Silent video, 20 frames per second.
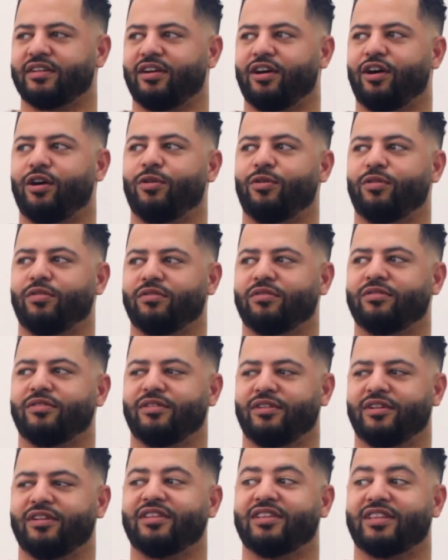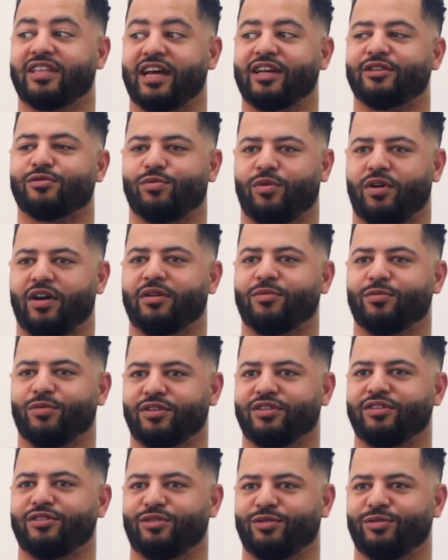oh, that's what I
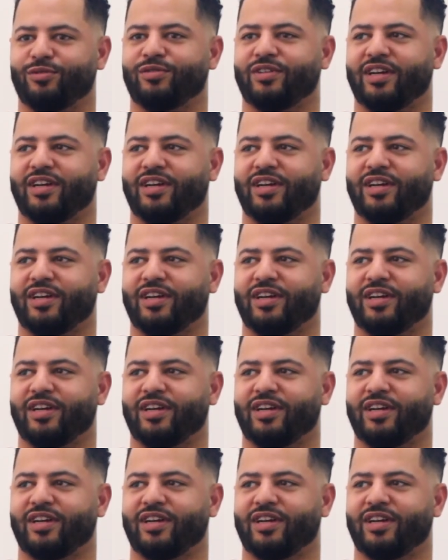want to do.